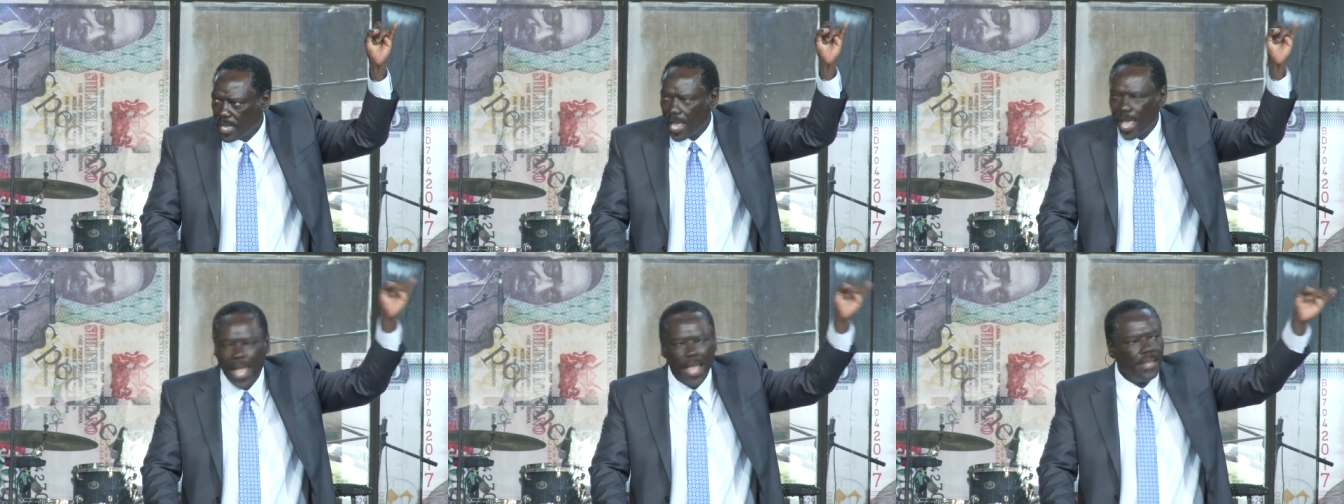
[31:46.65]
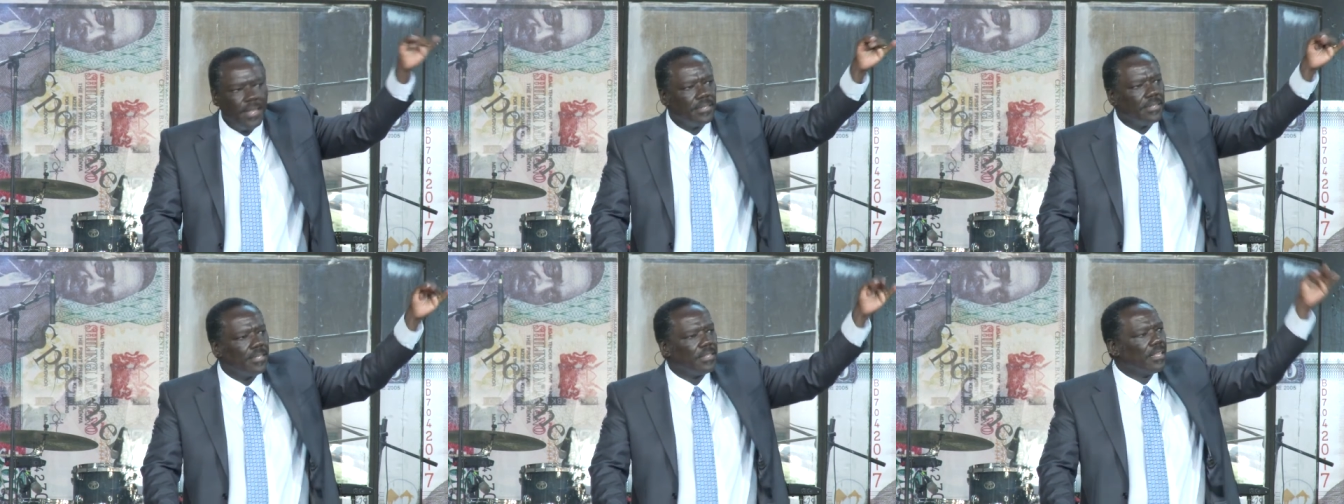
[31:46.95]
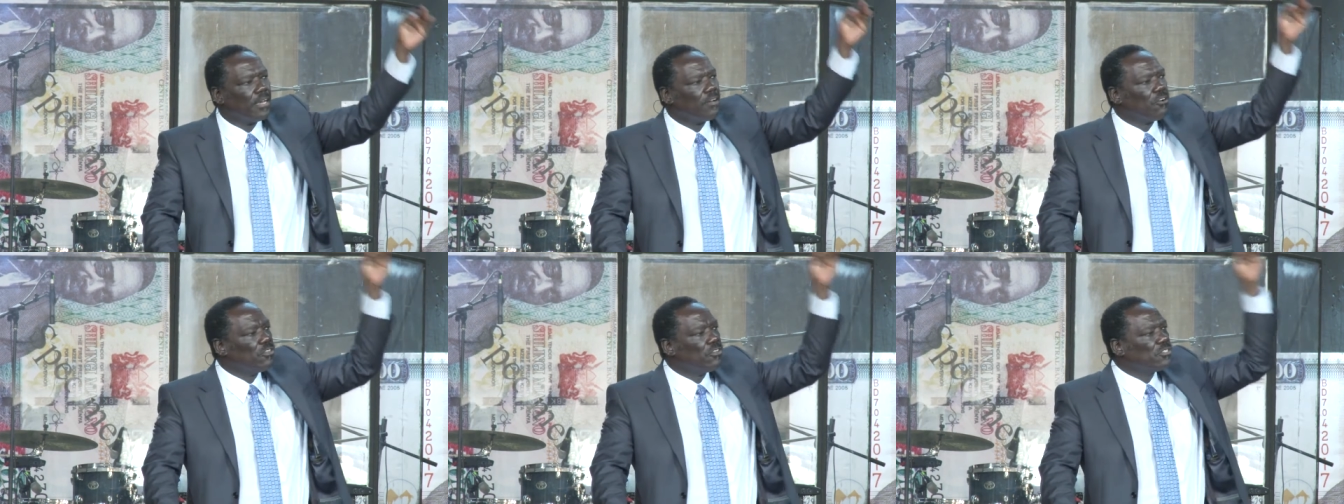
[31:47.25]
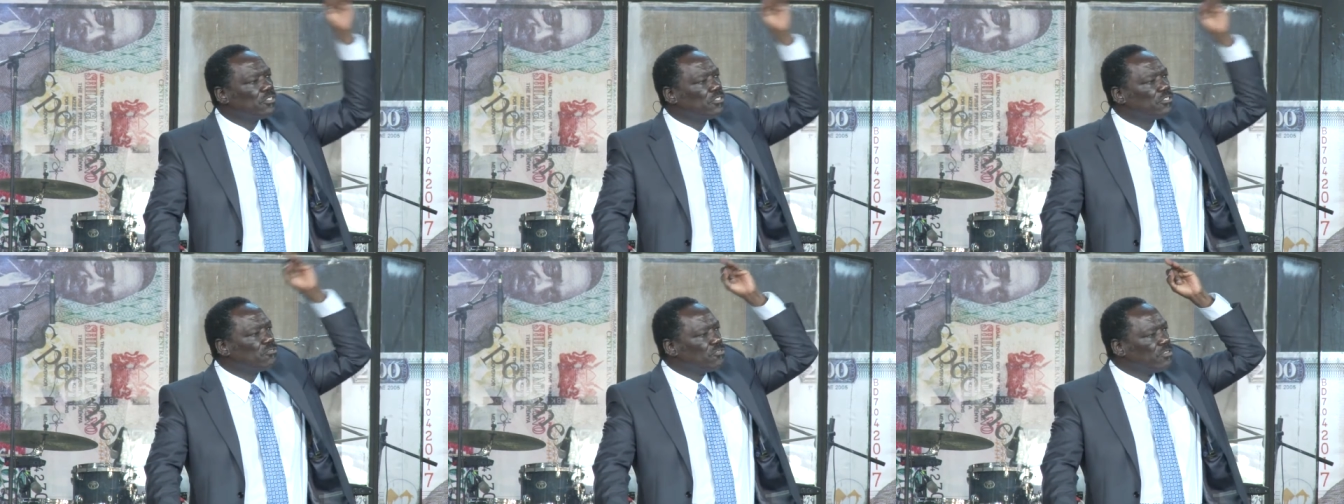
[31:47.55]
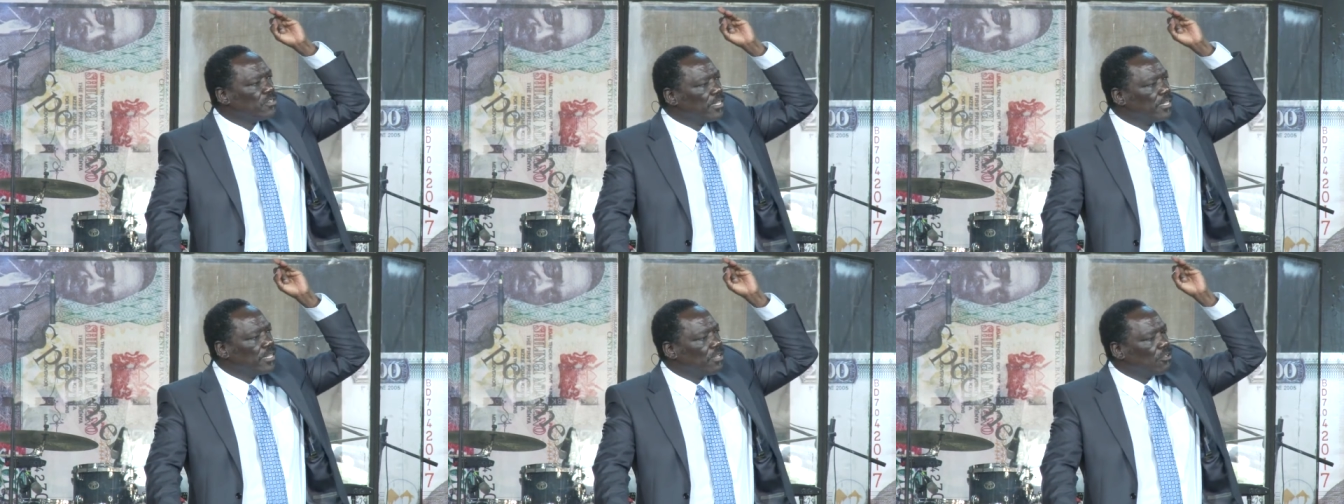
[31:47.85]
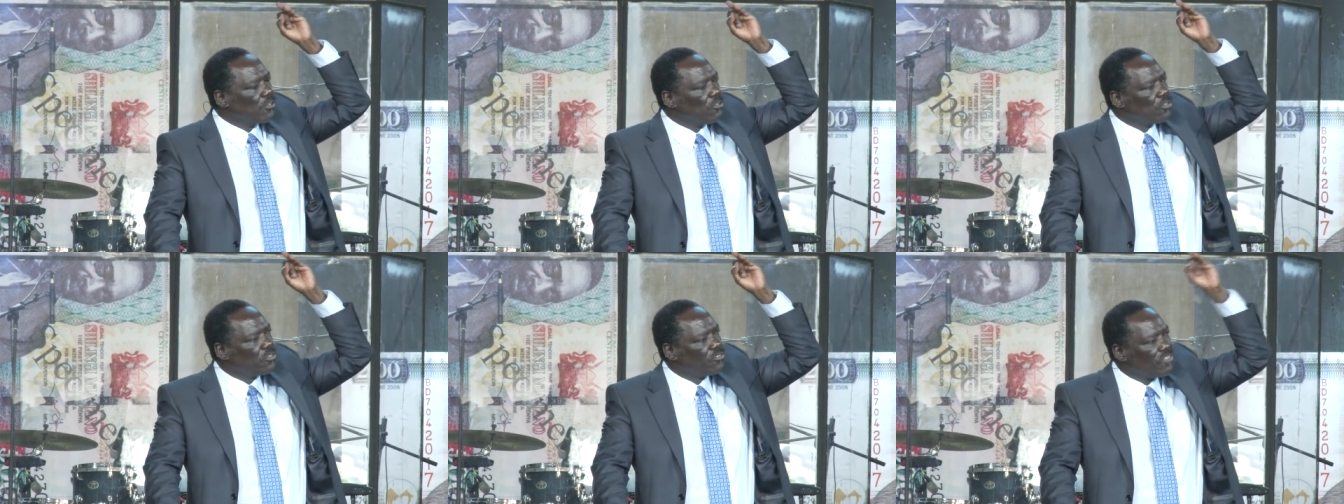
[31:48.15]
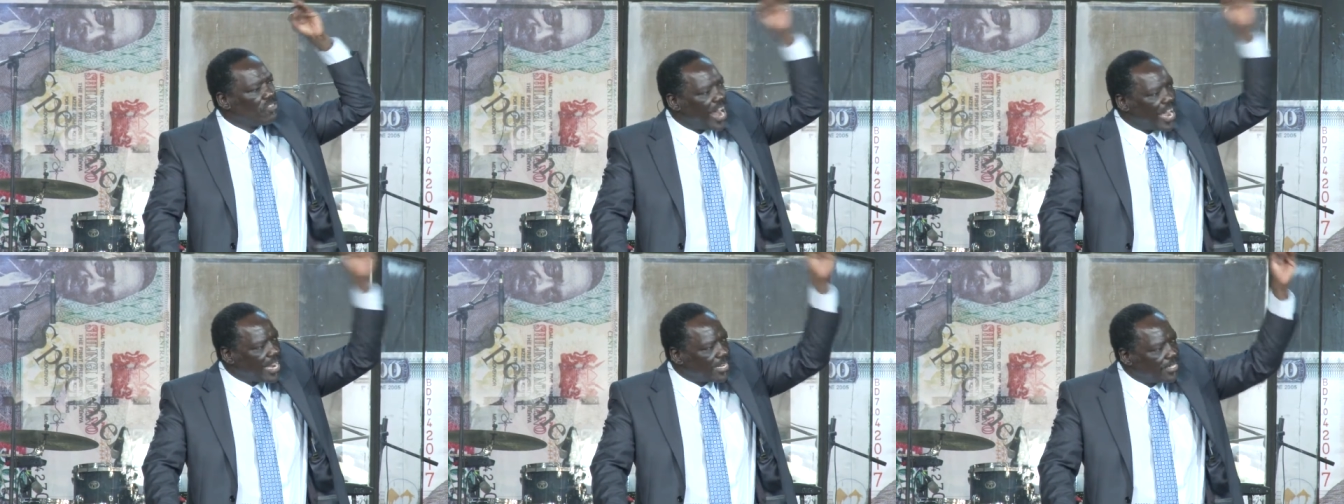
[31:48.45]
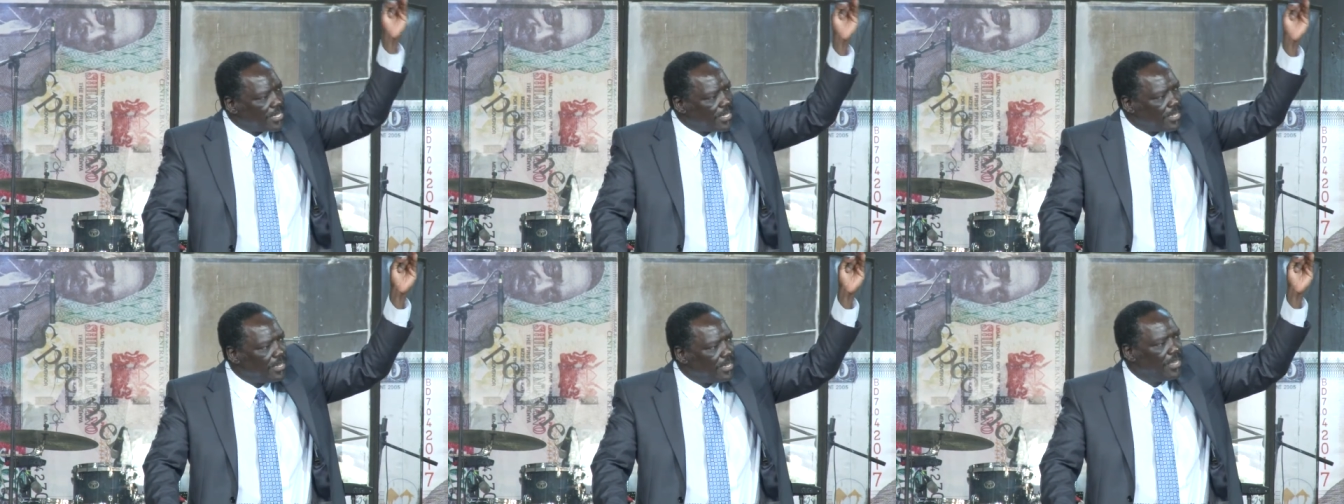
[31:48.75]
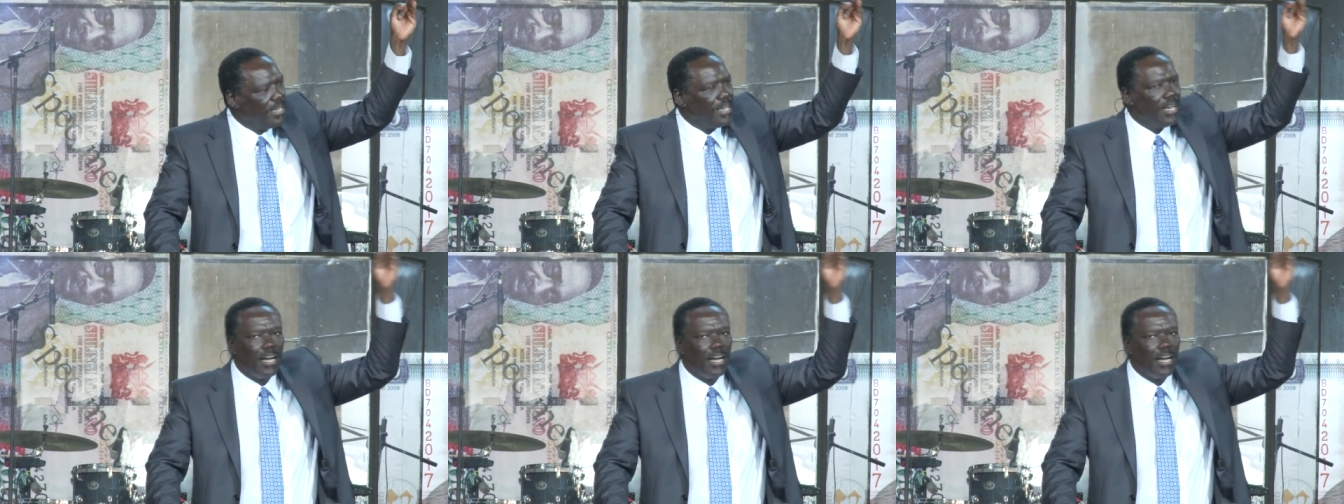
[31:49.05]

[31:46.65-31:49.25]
And the contractor